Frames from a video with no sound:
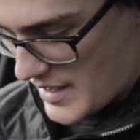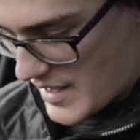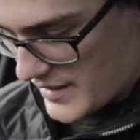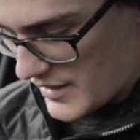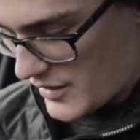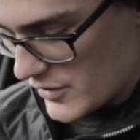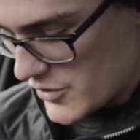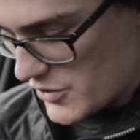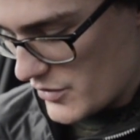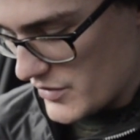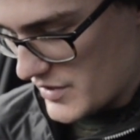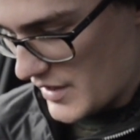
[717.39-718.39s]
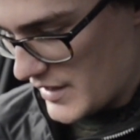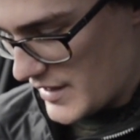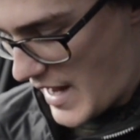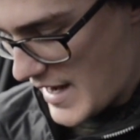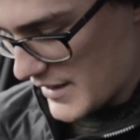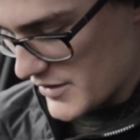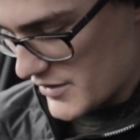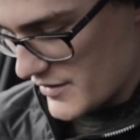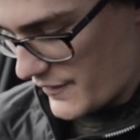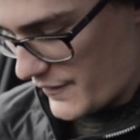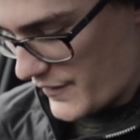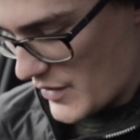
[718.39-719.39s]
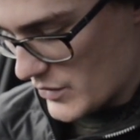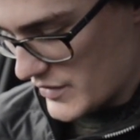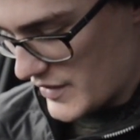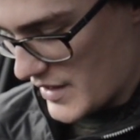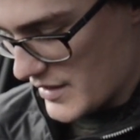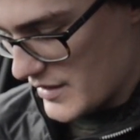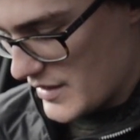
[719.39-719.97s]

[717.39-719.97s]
and then you can choose an extra filter.